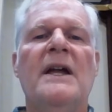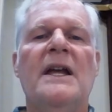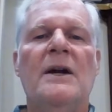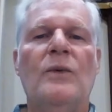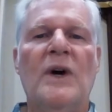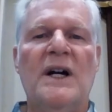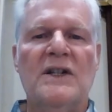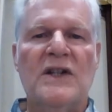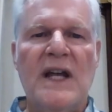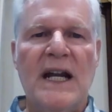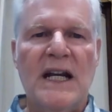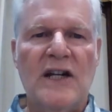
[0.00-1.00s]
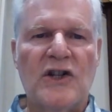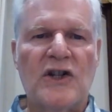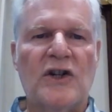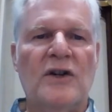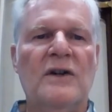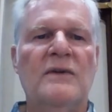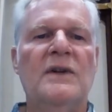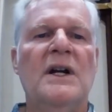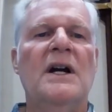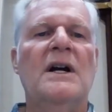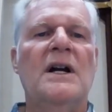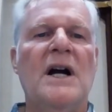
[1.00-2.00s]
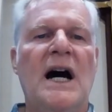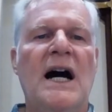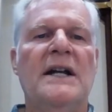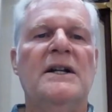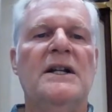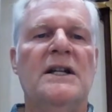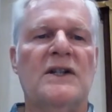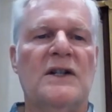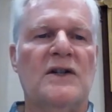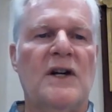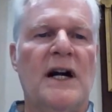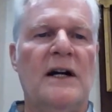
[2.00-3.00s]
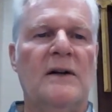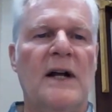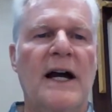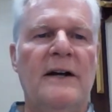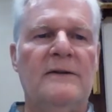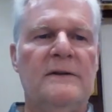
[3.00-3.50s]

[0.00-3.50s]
It was that he served God his entire life.